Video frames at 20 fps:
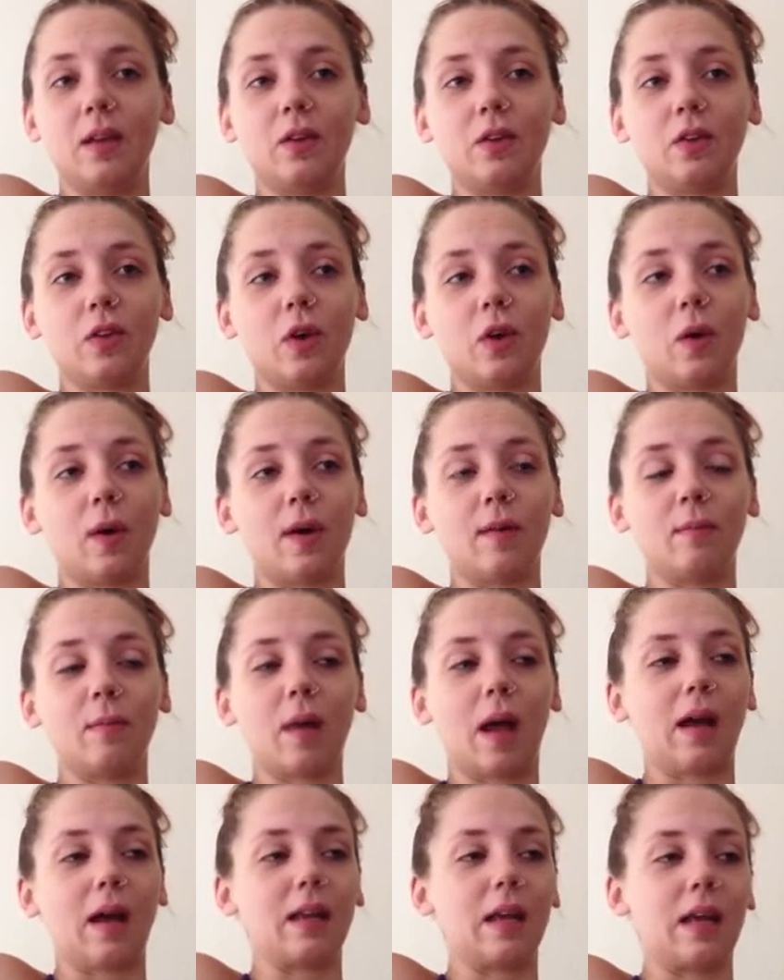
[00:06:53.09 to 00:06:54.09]
So I haven't
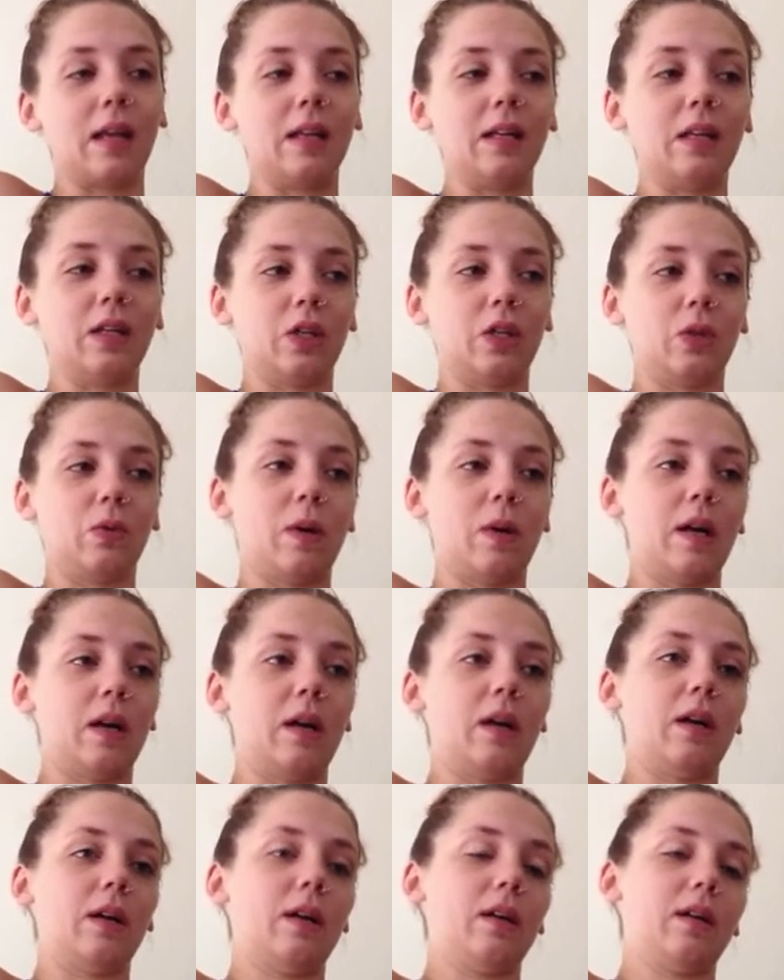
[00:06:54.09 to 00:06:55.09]
packed any
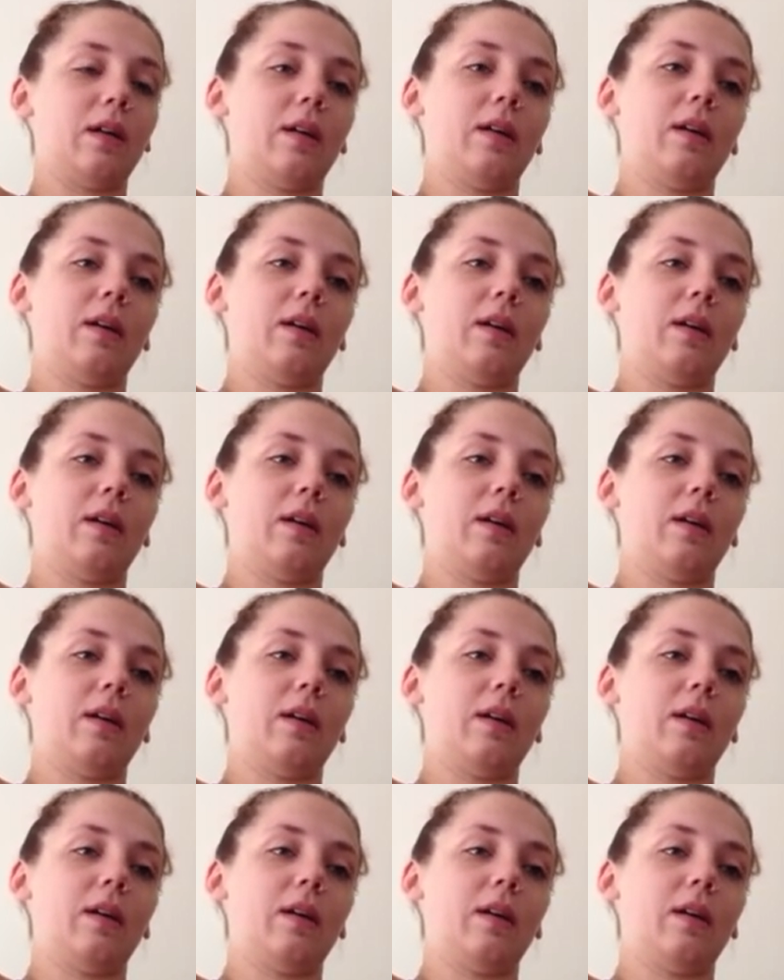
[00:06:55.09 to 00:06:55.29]
dishware.